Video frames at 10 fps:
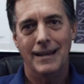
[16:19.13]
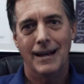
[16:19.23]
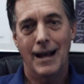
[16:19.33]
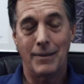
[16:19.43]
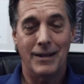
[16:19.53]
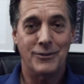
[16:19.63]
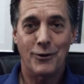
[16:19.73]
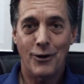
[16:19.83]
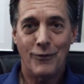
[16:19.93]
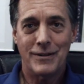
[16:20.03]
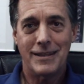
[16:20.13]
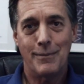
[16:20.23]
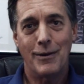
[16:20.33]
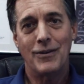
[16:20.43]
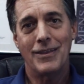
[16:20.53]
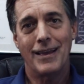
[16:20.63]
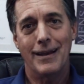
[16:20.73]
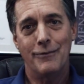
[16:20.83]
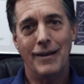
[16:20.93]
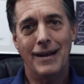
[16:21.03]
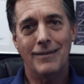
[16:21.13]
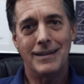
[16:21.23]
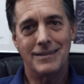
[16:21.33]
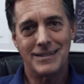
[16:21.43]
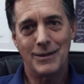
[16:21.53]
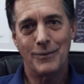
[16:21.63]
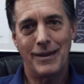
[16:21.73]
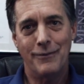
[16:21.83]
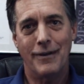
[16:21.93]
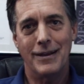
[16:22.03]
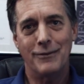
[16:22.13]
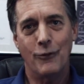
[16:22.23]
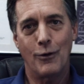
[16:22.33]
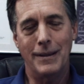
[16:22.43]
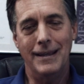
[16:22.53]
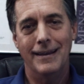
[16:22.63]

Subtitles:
I'm going to turn over to them everything I found and see what they find for me.